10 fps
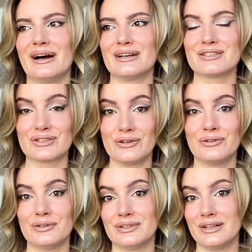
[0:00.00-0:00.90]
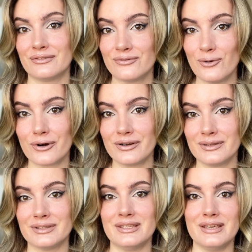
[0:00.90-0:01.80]
So therefore,
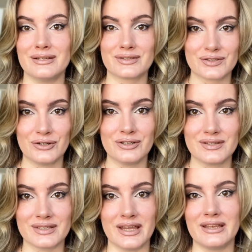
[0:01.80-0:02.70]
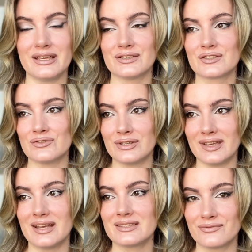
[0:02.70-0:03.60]
the third thing is to
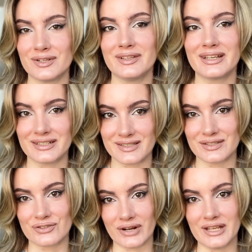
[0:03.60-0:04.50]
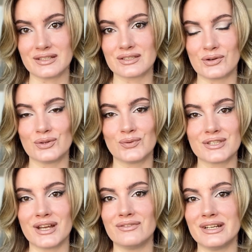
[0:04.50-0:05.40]
get really concentrated on
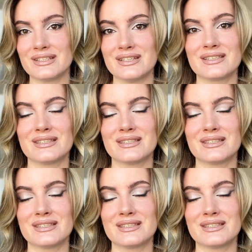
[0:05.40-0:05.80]
whatever it is